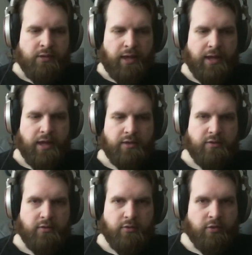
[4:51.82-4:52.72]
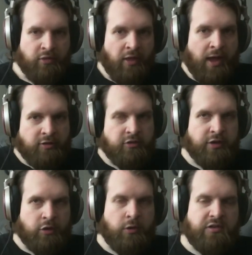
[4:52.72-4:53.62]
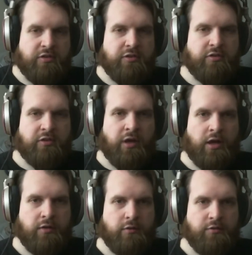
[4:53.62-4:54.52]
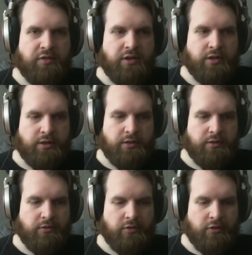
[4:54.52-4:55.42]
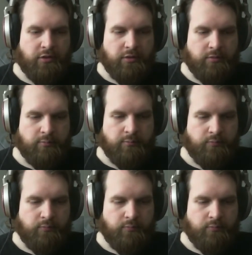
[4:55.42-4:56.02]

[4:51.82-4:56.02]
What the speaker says: And that just increases kind of the